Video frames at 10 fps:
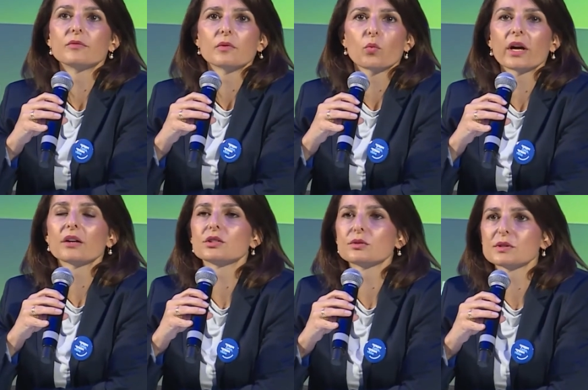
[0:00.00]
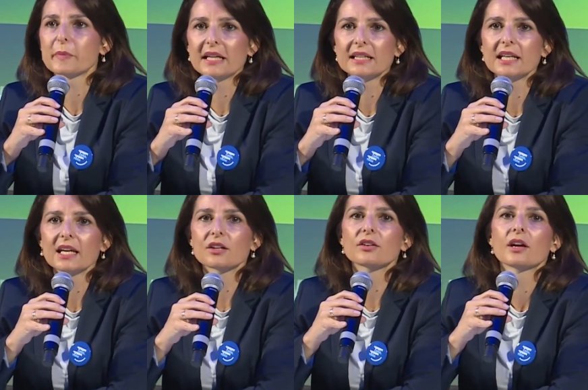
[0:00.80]
where to spend
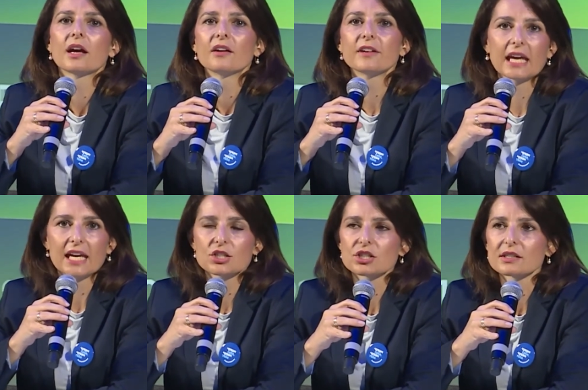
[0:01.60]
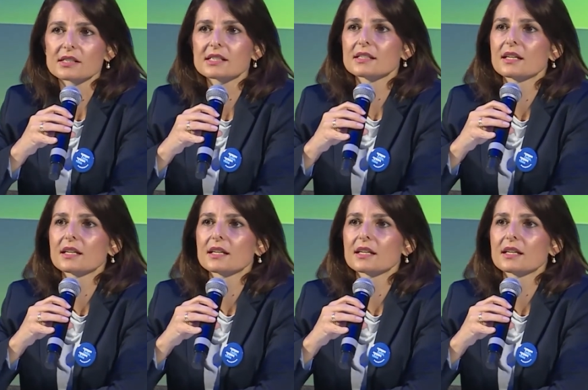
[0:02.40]
their vacations.